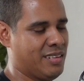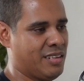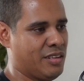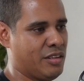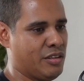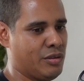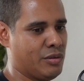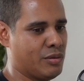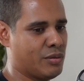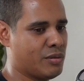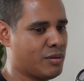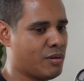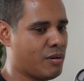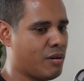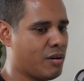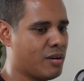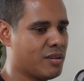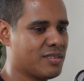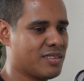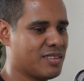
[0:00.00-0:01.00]
You
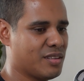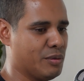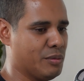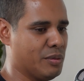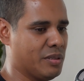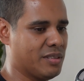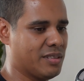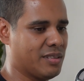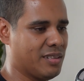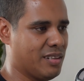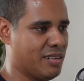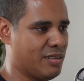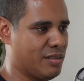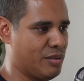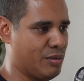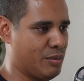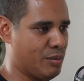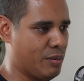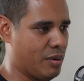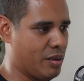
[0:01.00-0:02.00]
can't go and tell
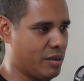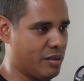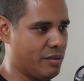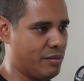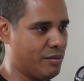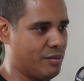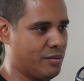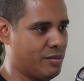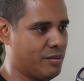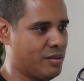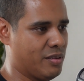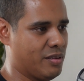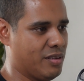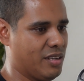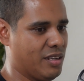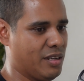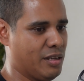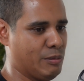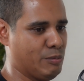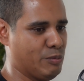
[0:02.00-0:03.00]
your wife,
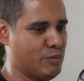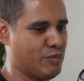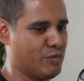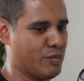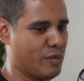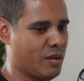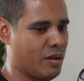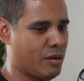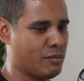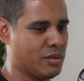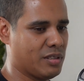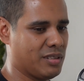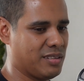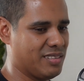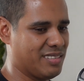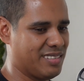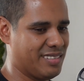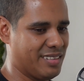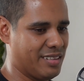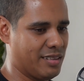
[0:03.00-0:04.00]
I was
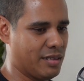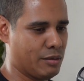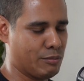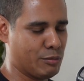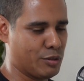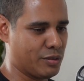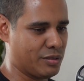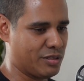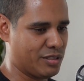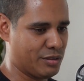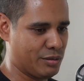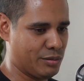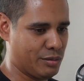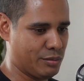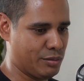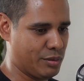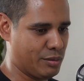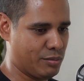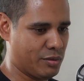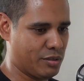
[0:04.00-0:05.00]
listening, I'm not sure
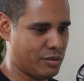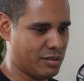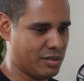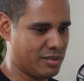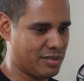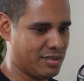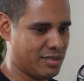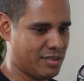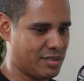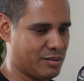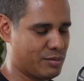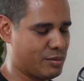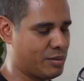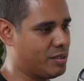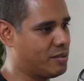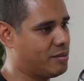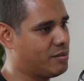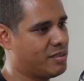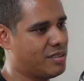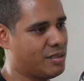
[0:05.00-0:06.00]
what it was now.
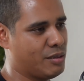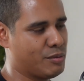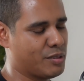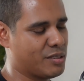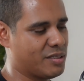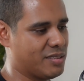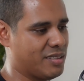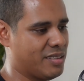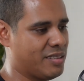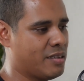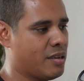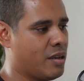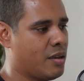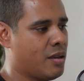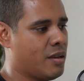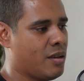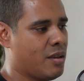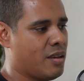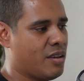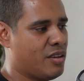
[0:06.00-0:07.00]
Well, I'm not going to say.
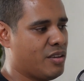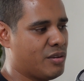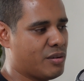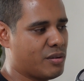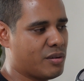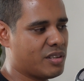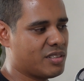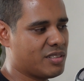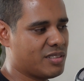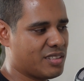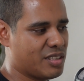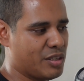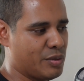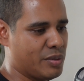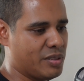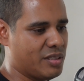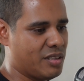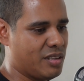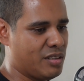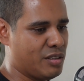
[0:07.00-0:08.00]
You can't just go
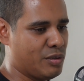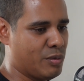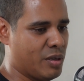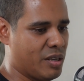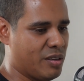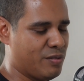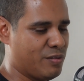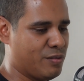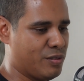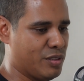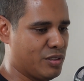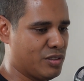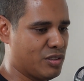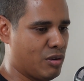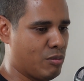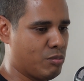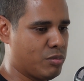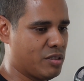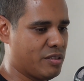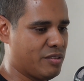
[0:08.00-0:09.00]
and tell your wife, for
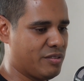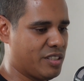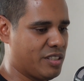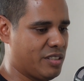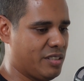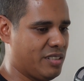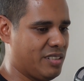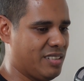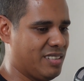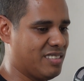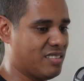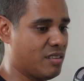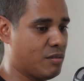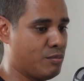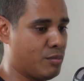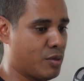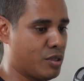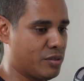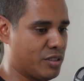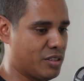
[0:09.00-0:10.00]
example, if she needs
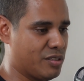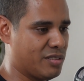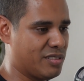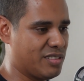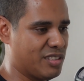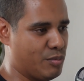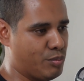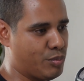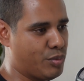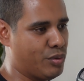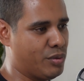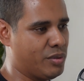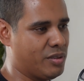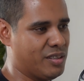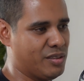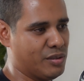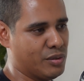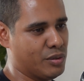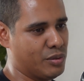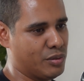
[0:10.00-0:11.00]
emotional support,
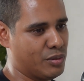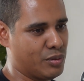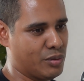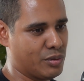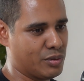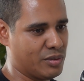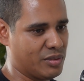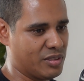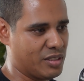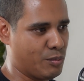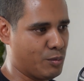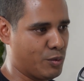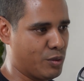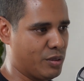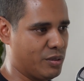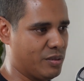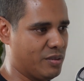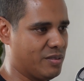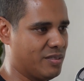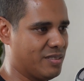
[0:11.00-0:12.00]
oh, go talk to
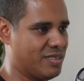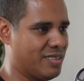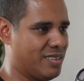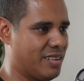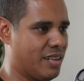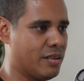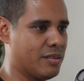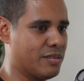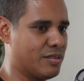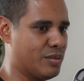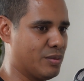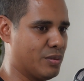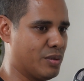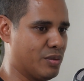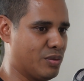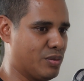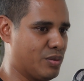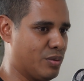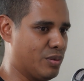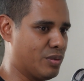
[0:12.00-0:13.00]
someone else, or
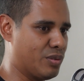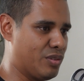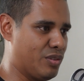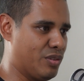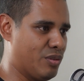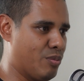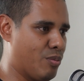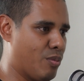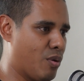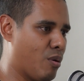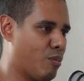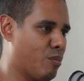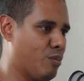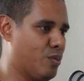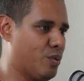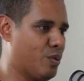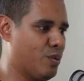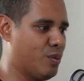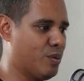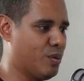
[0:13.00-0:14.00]
go talk to your
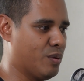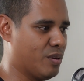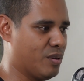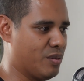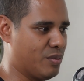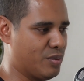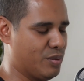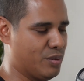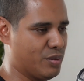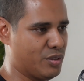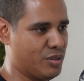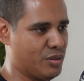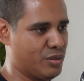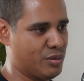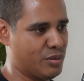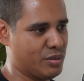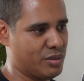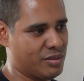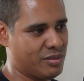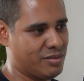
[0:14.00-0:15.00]
mom, or go talk to
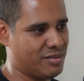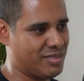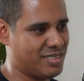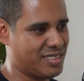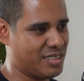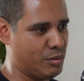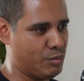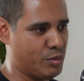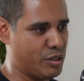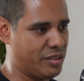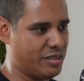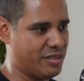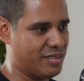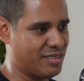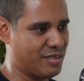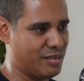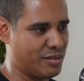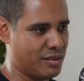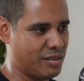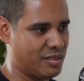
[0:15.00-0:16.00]
your
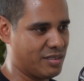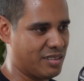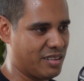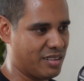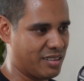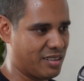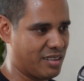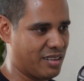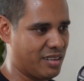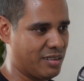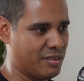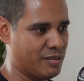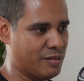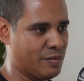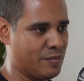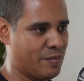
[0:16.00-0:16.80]
siblings, or things like that.